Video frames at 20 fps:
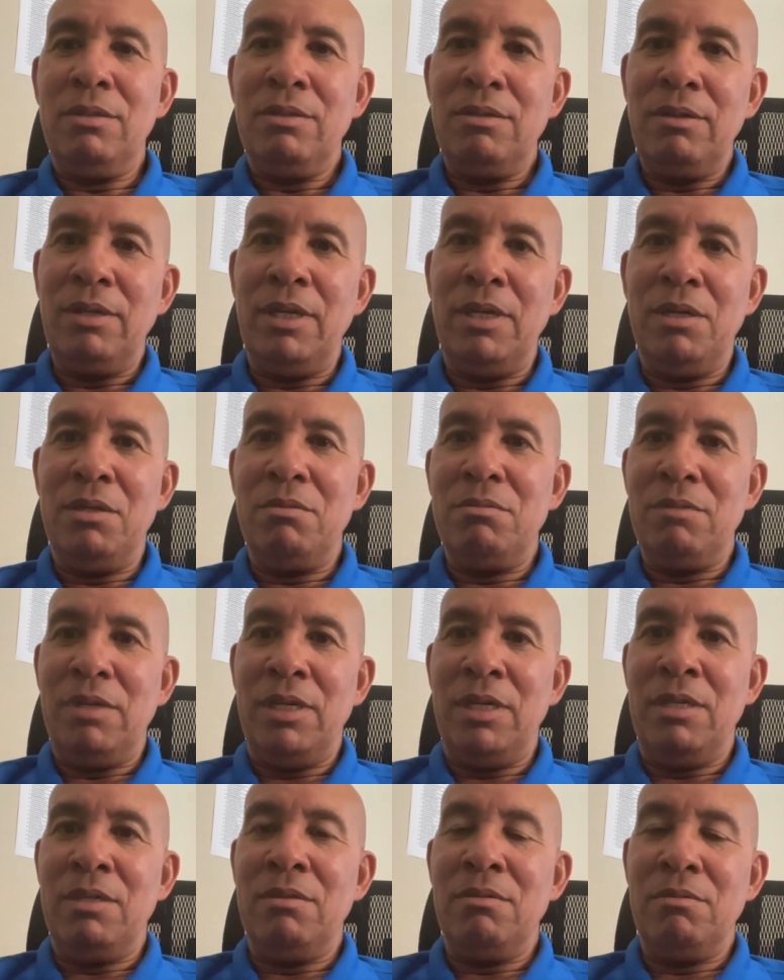
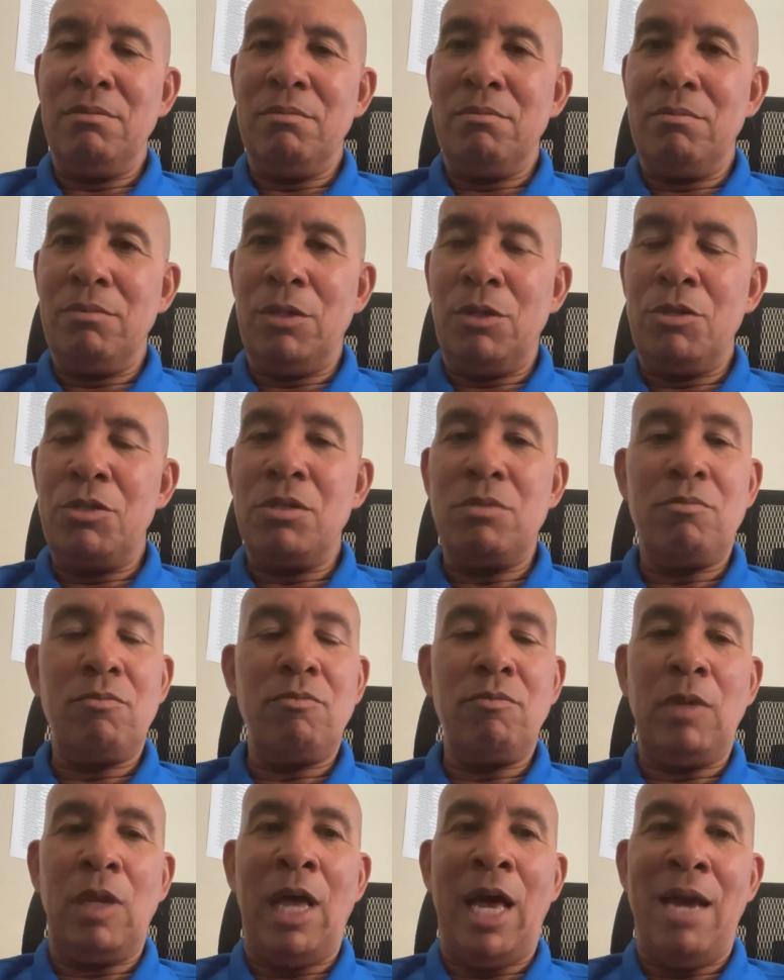and there's
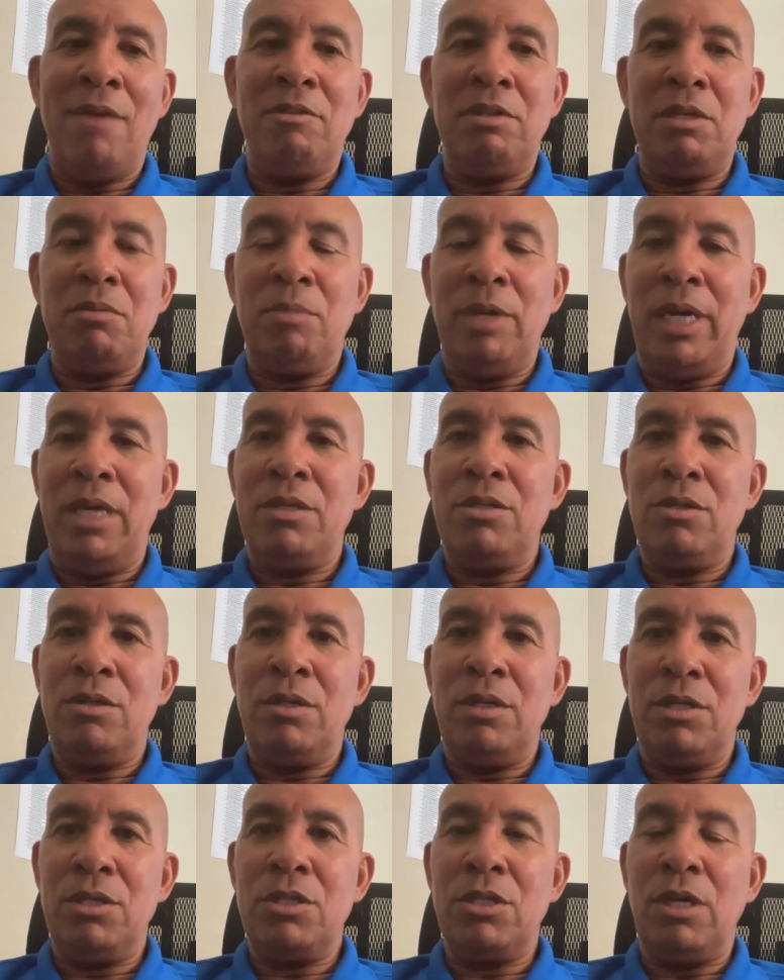lively banter and
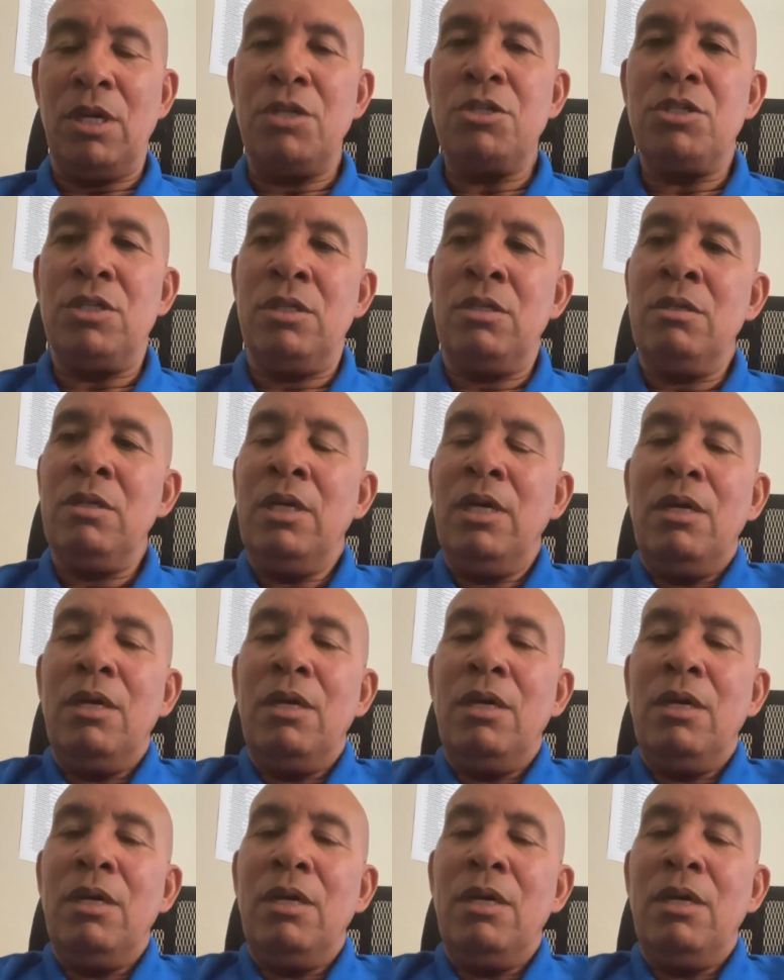discussion.